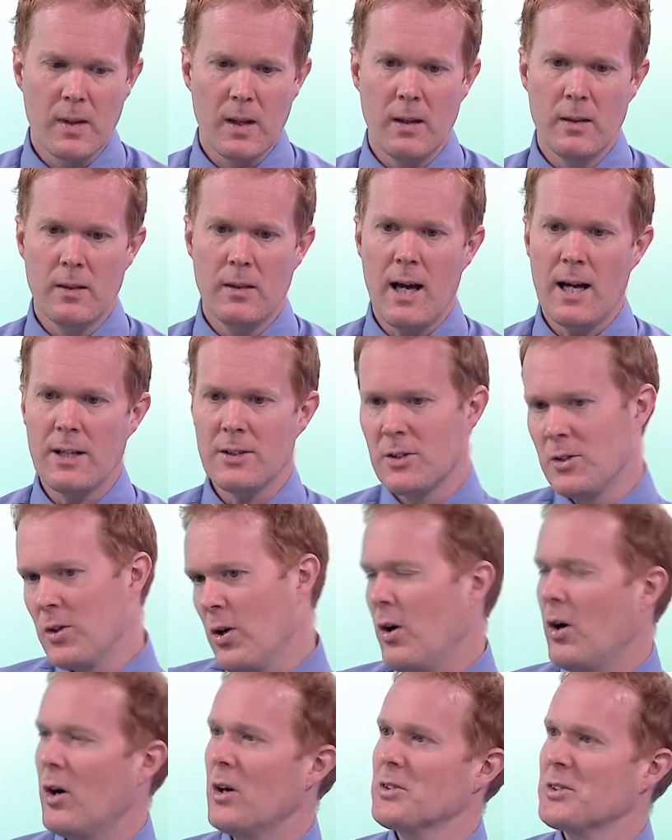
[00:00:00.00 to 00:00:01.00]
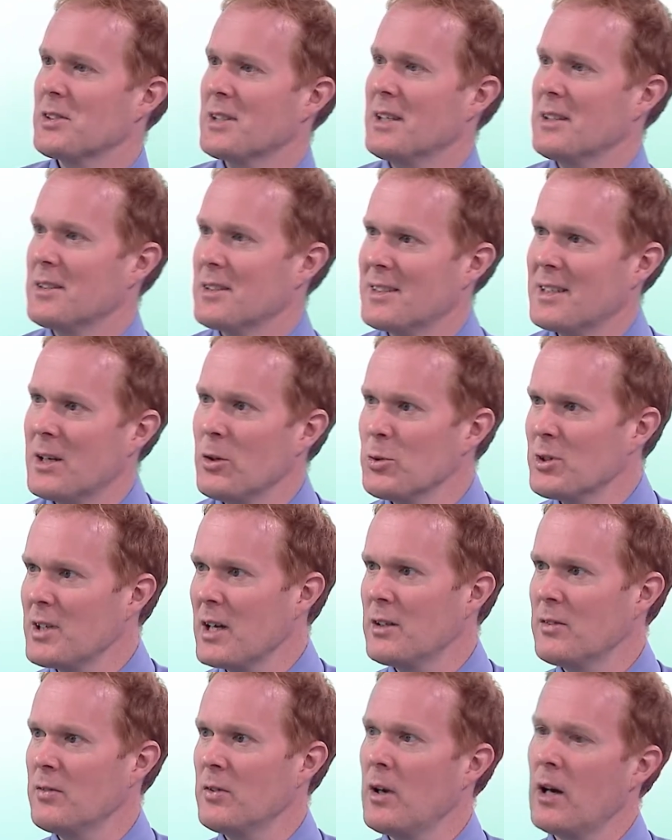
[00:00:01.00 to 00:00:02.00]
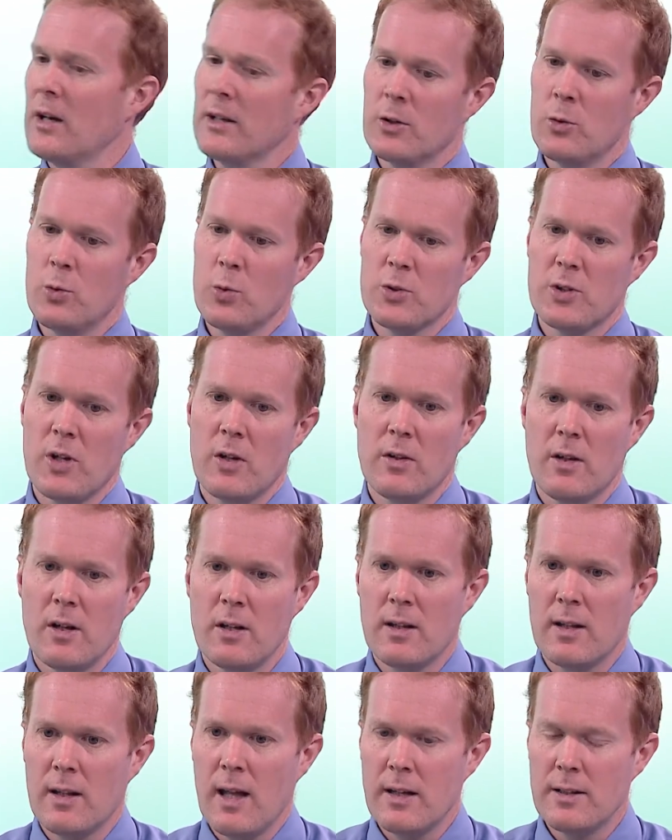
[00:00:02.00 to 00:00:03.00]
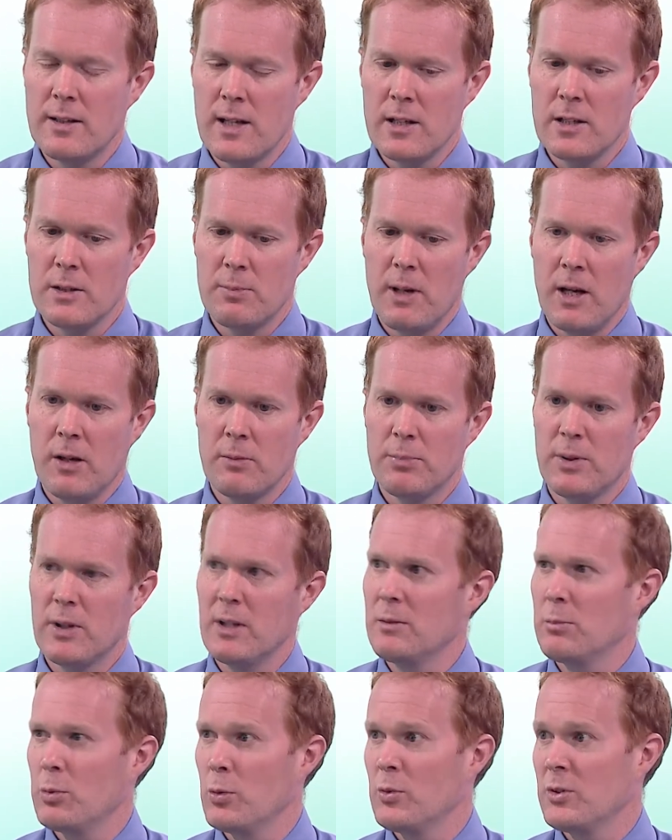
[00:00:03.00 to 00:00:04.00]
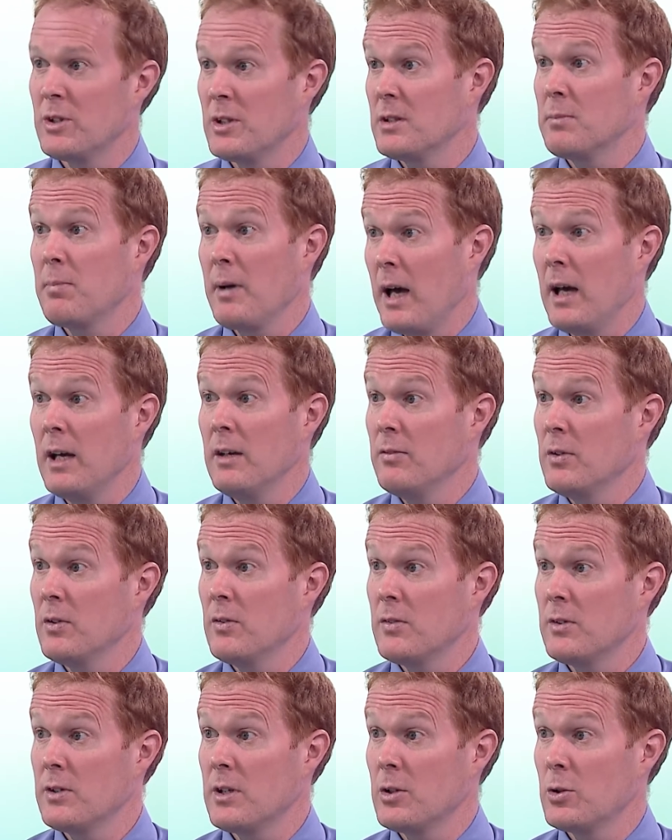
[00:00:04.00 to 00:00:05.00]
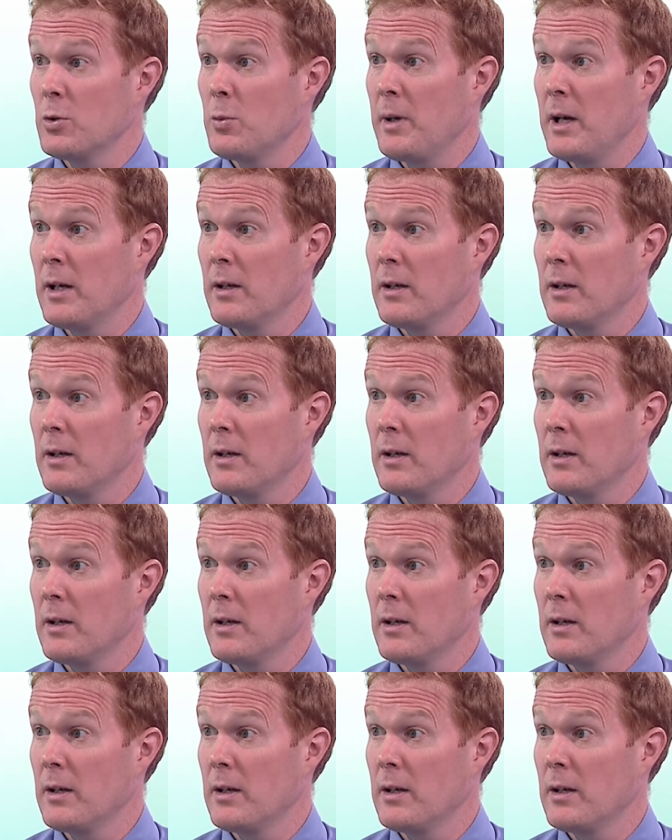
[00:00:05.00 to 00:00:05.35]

that's not our skill set, if you like, and also that they tend to be unpredictable, which is the behaviour of the central bank.